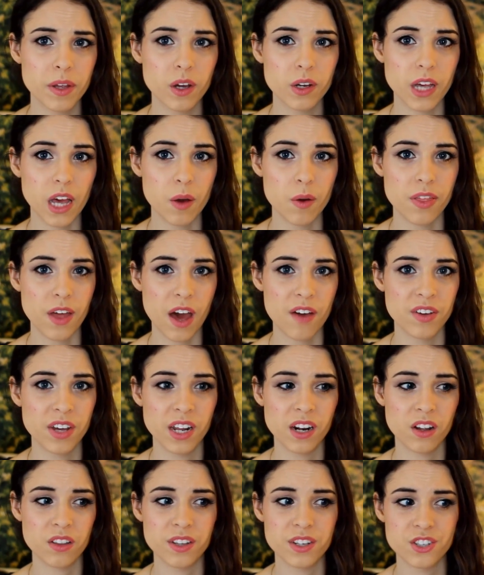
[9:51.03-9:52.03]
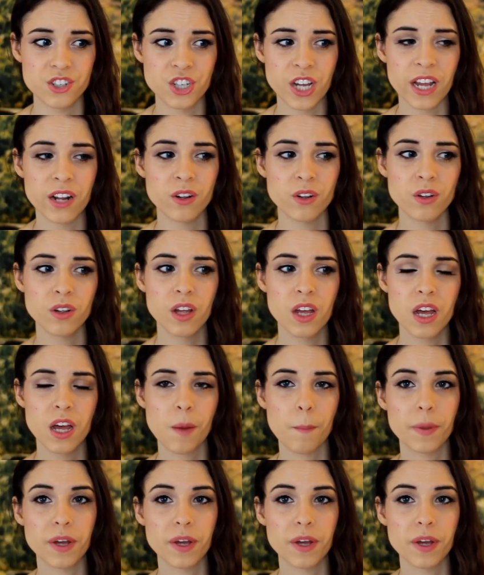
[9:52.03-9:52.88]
be okay with having it on this channel,